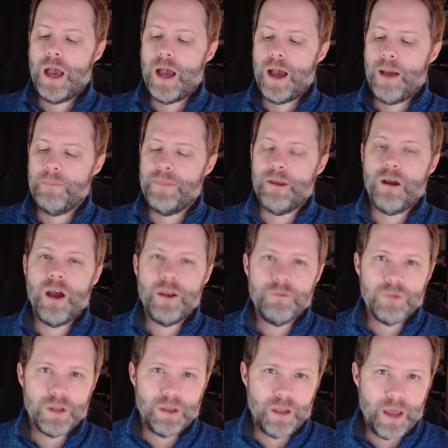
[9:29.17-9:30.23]
They're
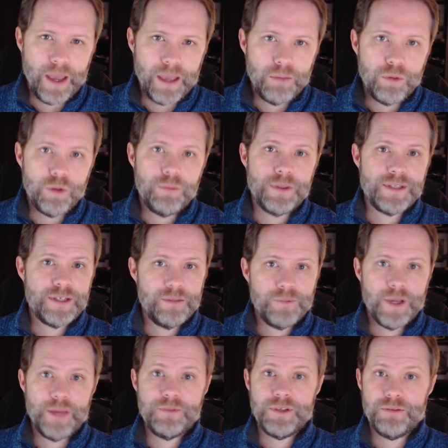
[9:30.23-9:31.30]
unreliable, but
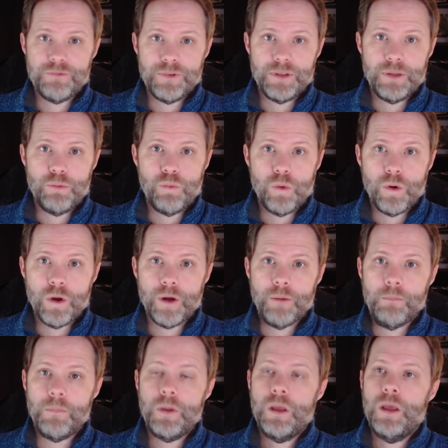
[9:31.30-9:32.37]
sometimes they're really
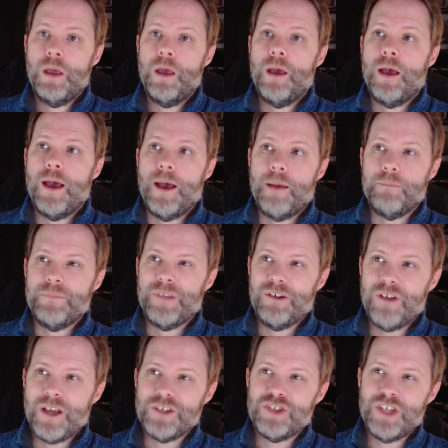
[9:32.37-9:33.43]
warm. They're
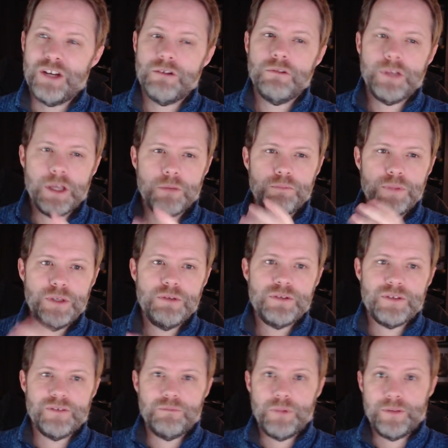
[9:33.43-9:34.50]
not generally
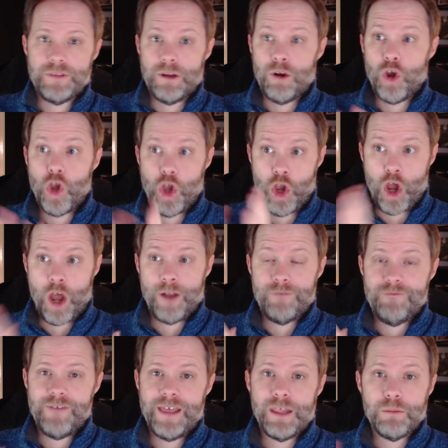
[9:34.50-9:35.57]
abusive, but they're not
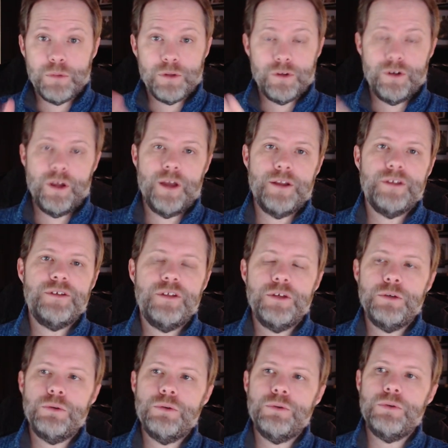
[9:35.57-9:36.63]
available or not
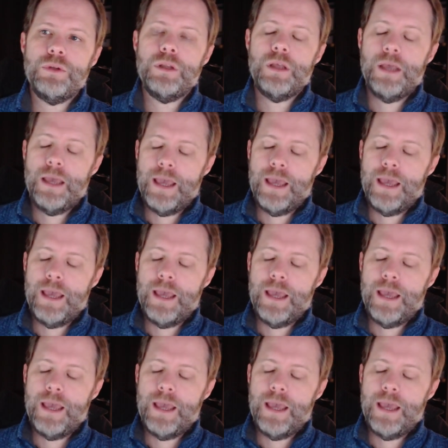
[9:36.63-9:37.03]
attuned.